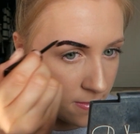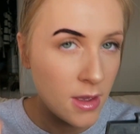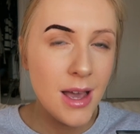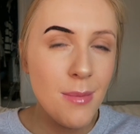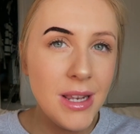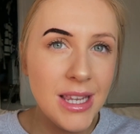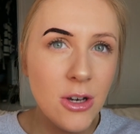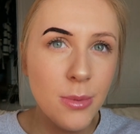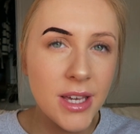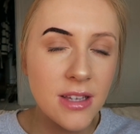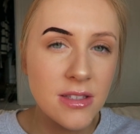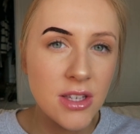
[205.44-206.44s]
I am a little
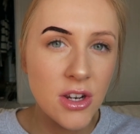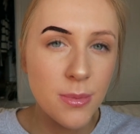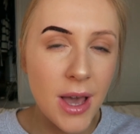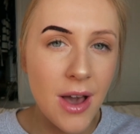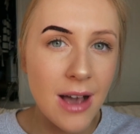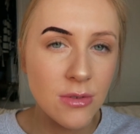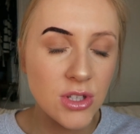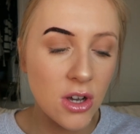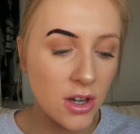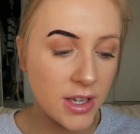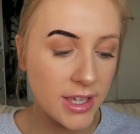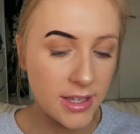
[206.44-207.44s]
bit concerned about how
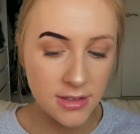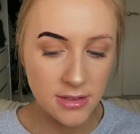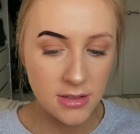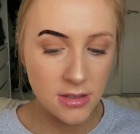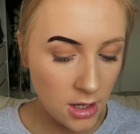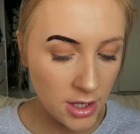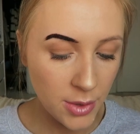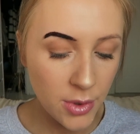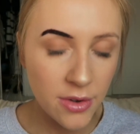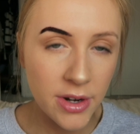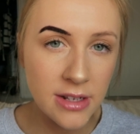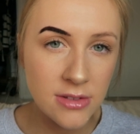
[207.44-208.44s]
dark it is. I know
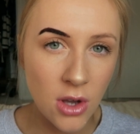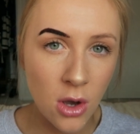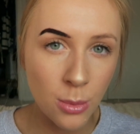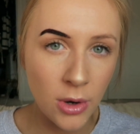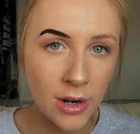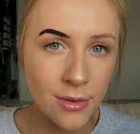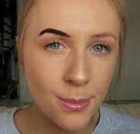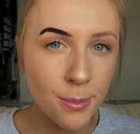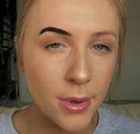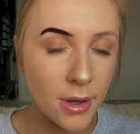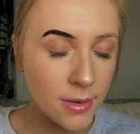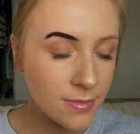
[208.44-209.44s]
I got it in dark brown,
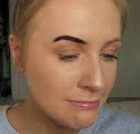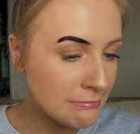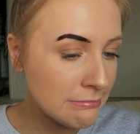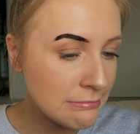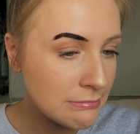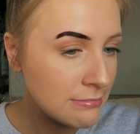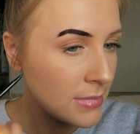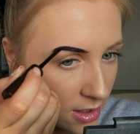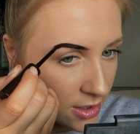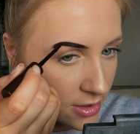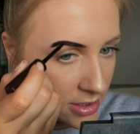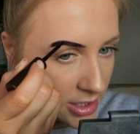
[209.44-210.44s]
but
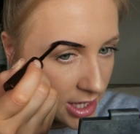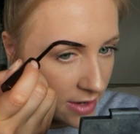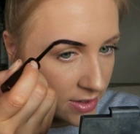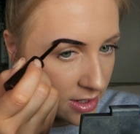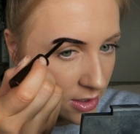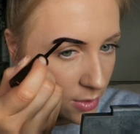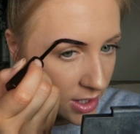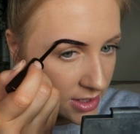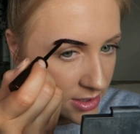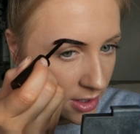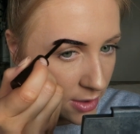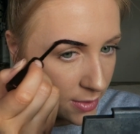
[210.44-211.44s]
I usually have it done
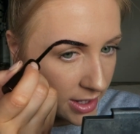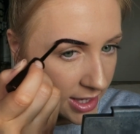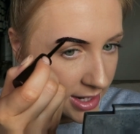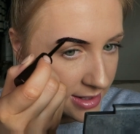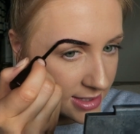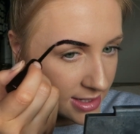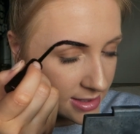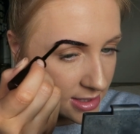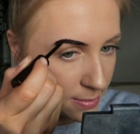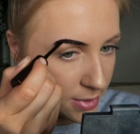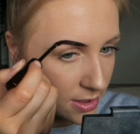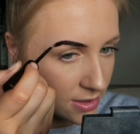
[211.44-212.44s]
quite dark when I get it
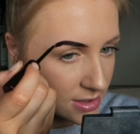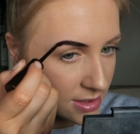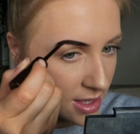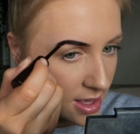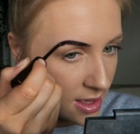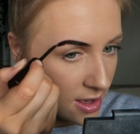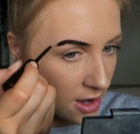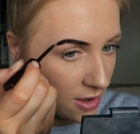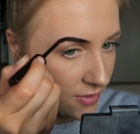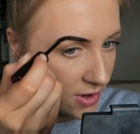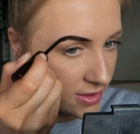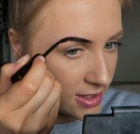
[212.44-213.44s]
tinted because
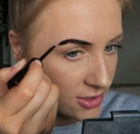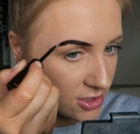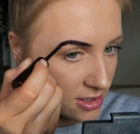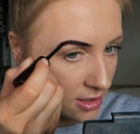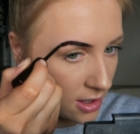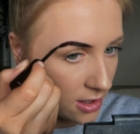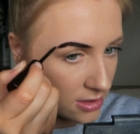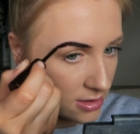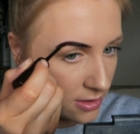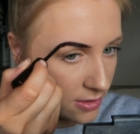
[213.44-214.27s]
I find that it just lasts